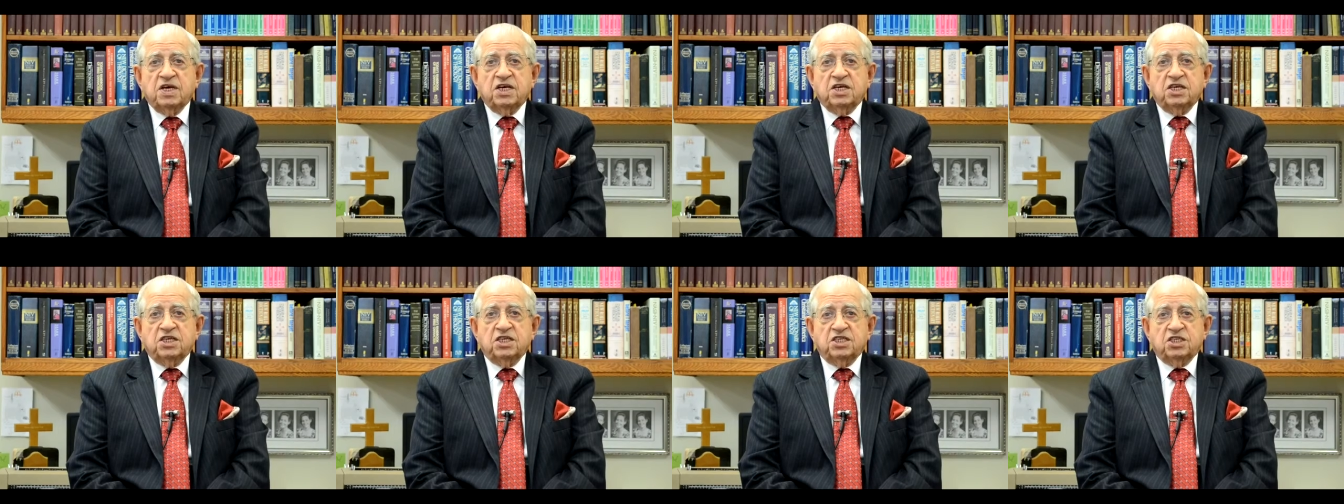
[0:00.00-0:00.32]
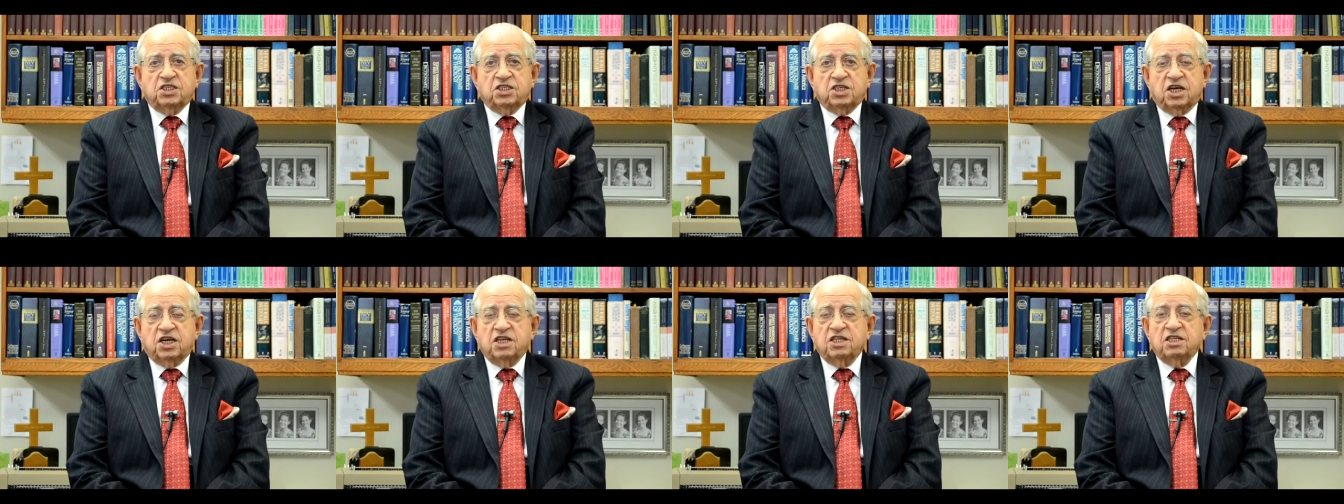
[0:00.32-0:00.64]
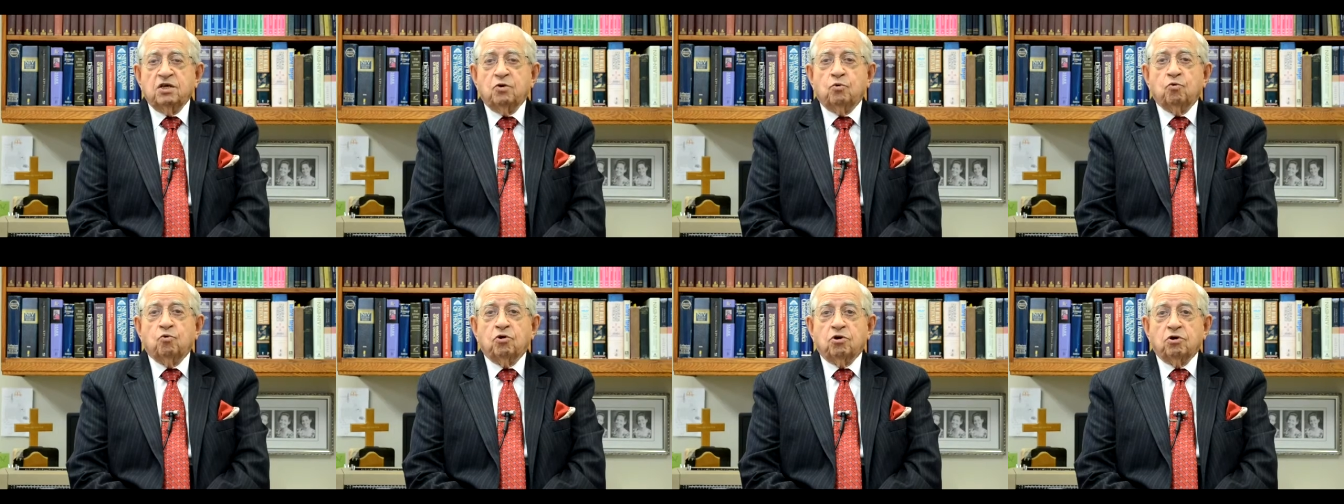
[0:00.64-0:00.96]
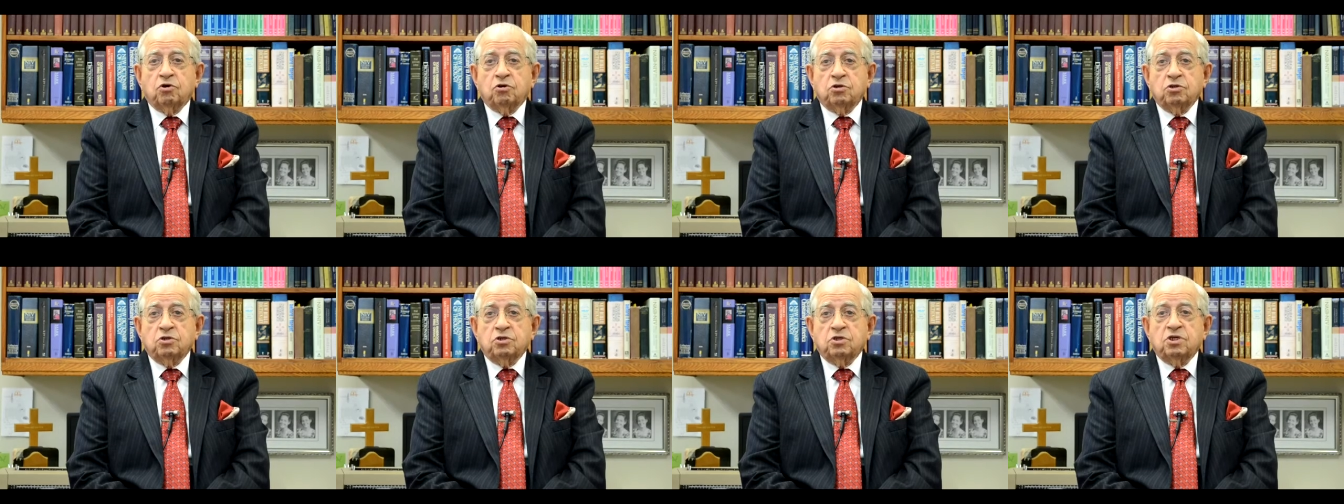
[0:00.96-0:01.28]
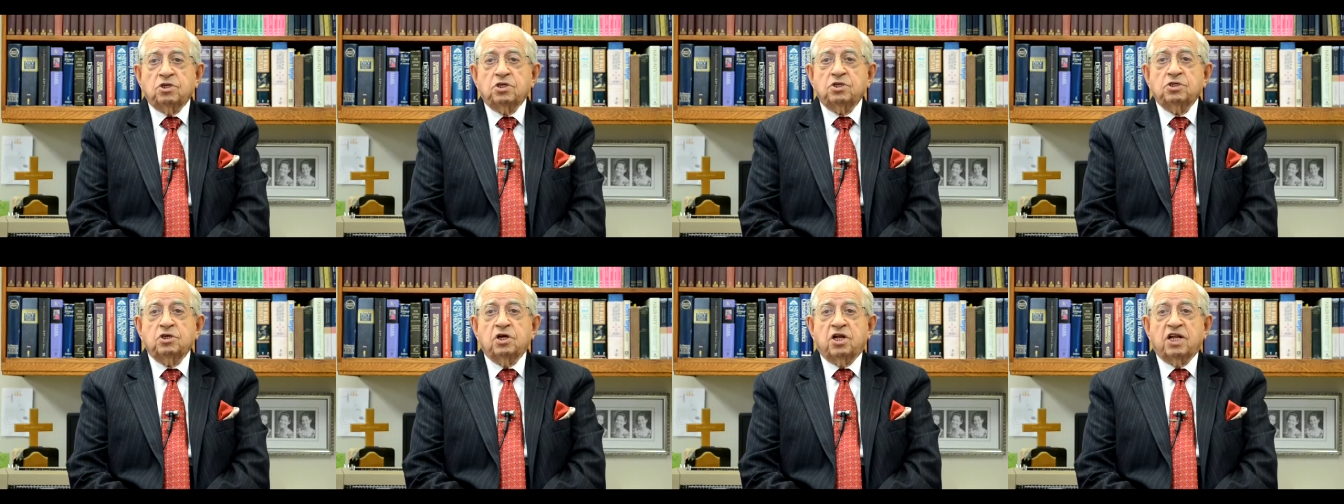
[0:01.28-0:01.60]
He said, "In the world,
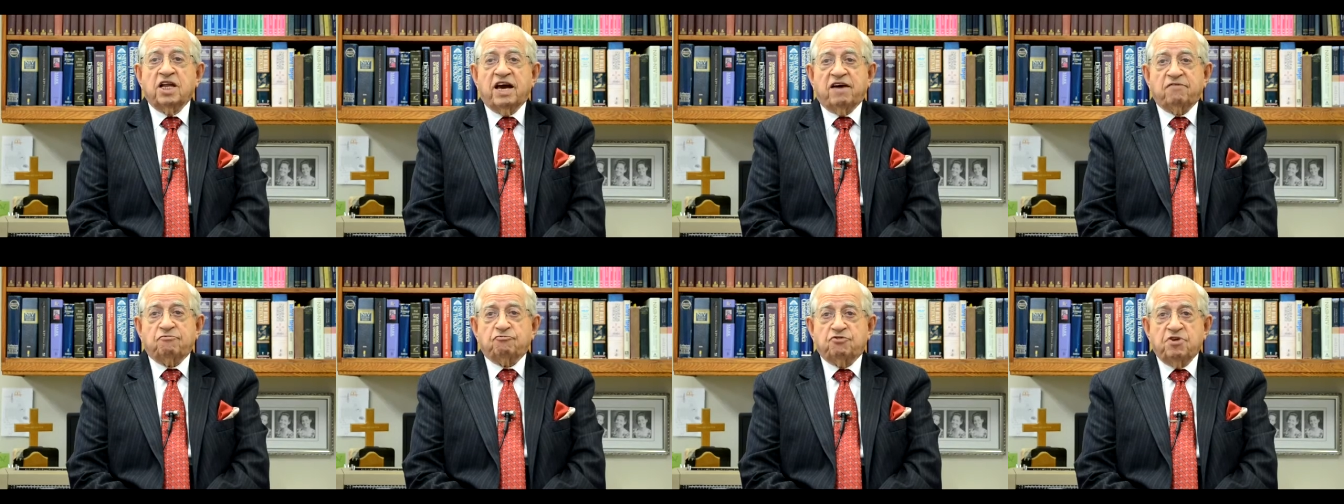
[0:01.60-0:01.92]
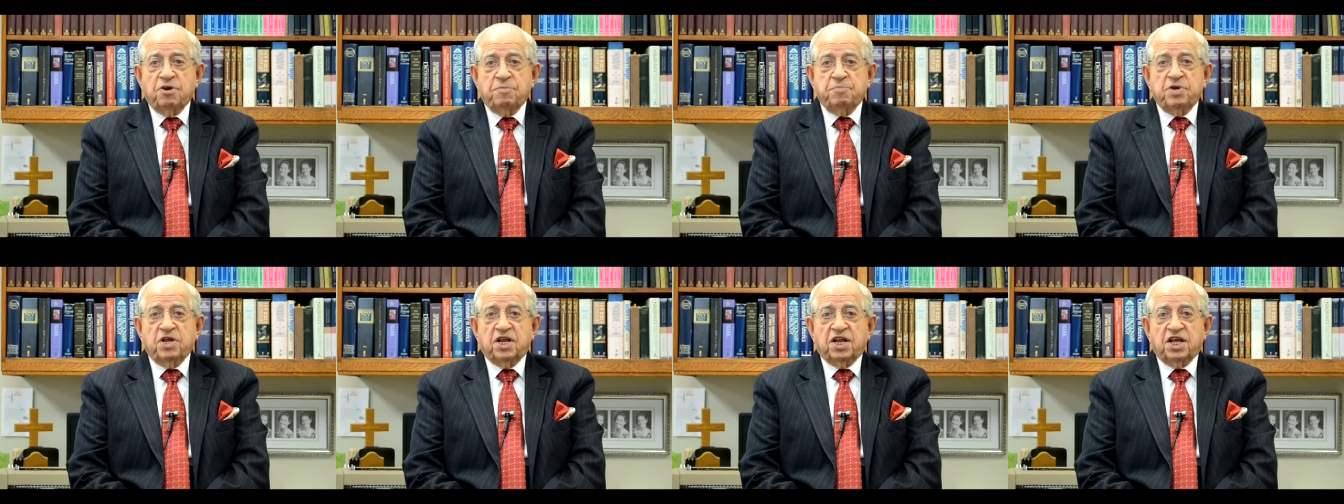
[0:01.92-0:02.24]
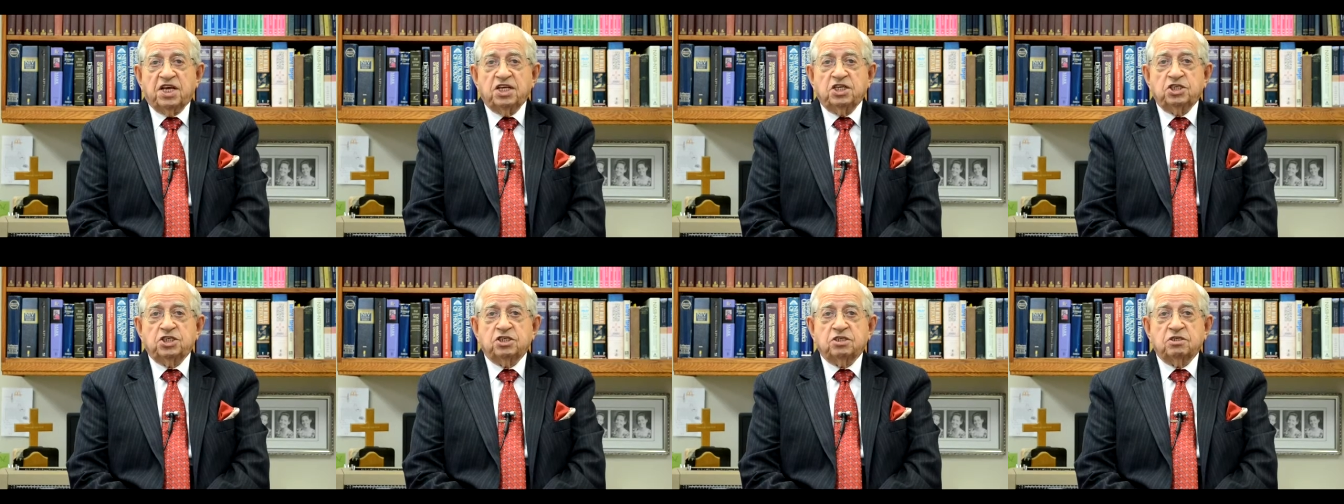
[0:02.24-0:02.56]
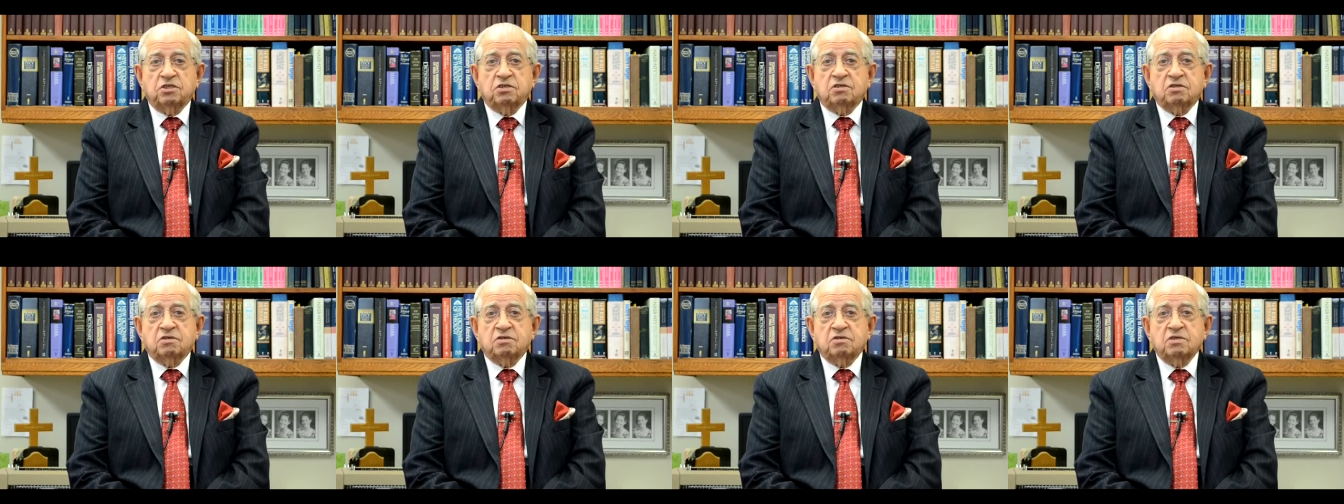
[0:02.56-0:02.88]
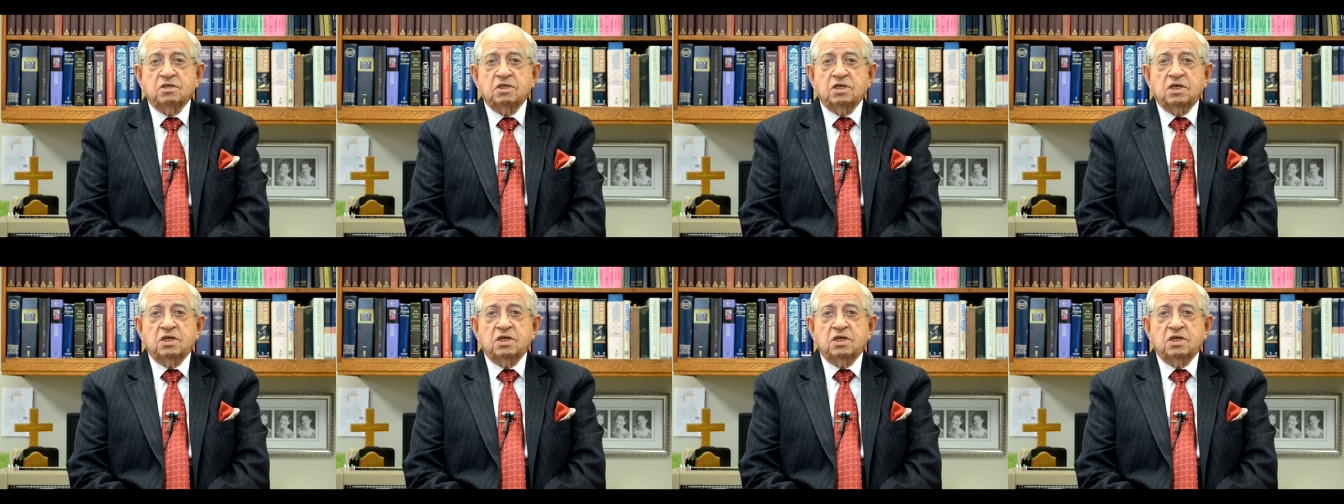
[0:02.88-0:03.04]
you'll have tribulation."